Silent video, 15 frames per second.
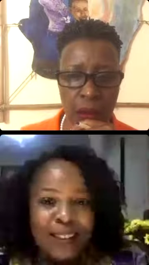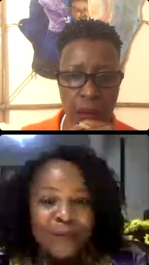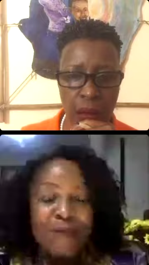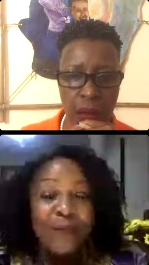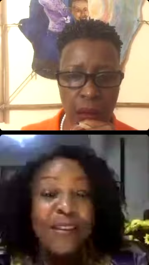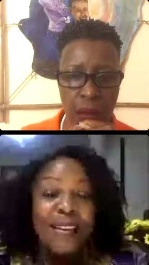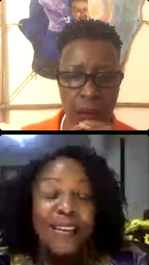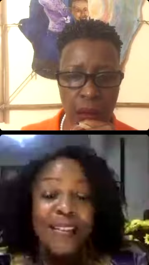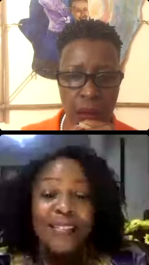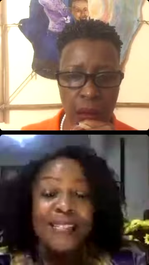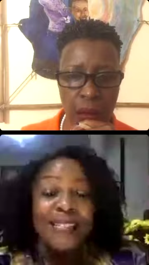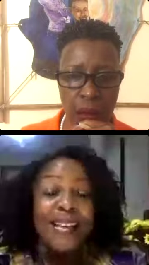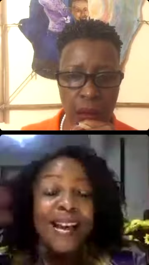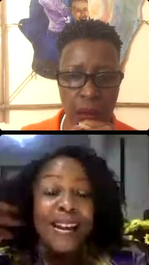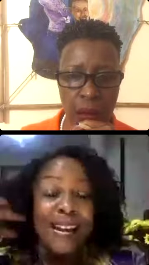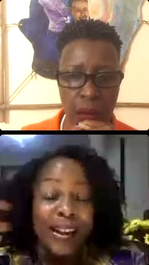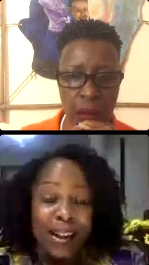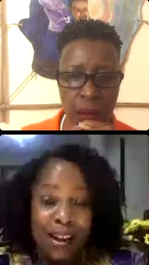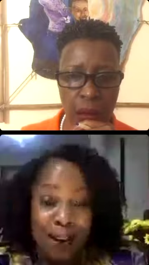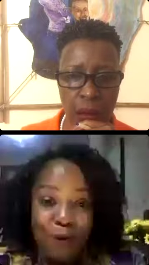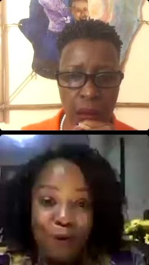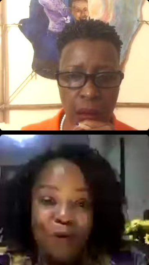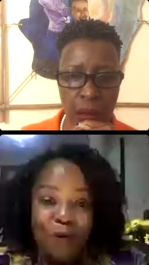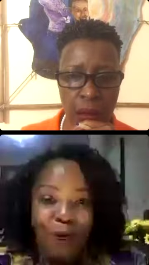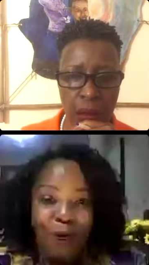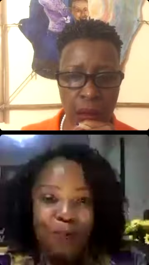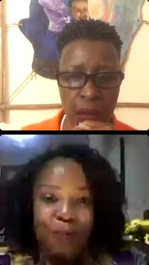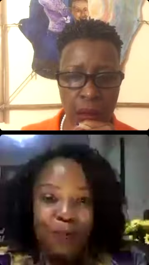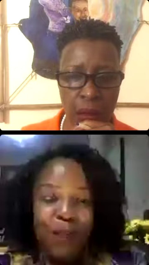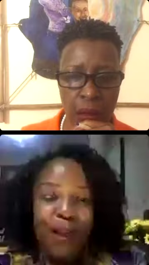Speaker 1: begins now.
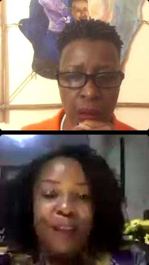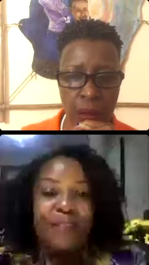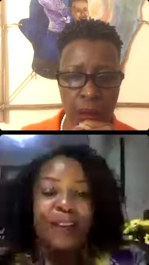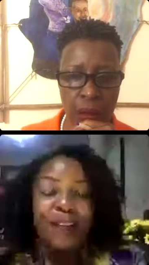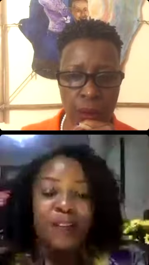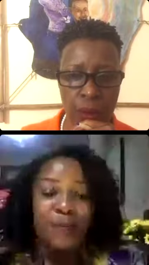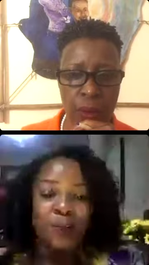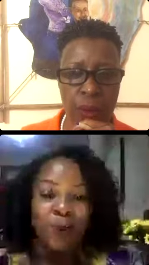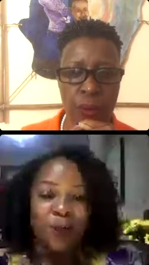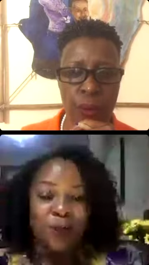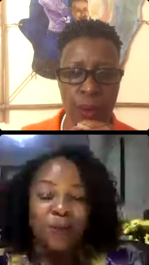And that is what